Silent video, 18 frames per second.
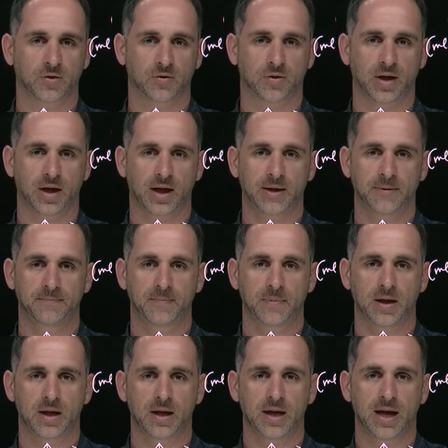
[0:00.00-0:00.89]
Okay?
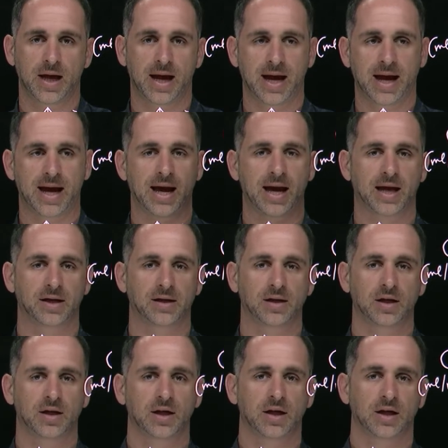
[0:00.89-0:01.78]

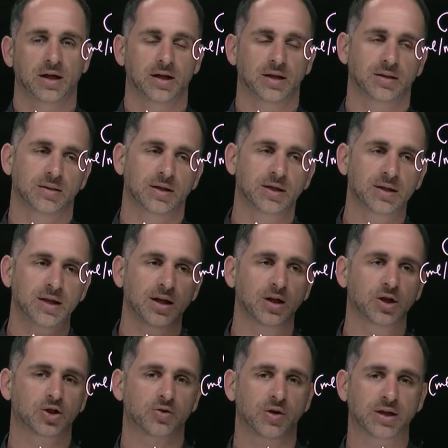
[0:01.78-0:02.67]
And this
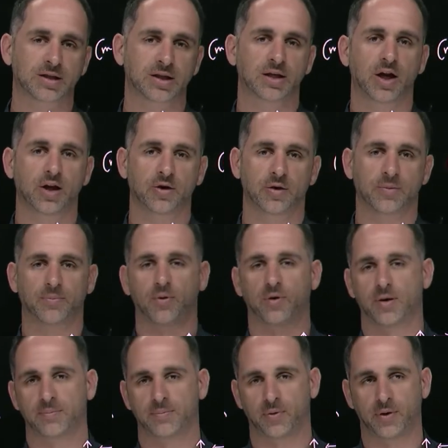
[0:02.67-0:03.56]
illustrates another
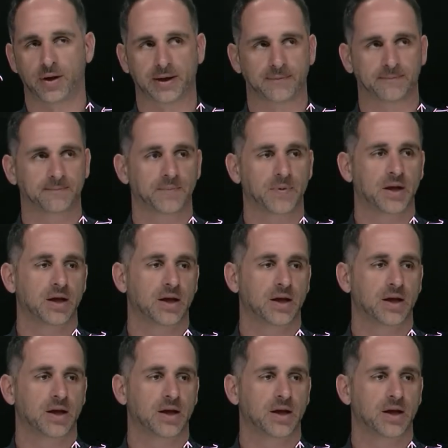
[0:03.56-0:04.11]
important point.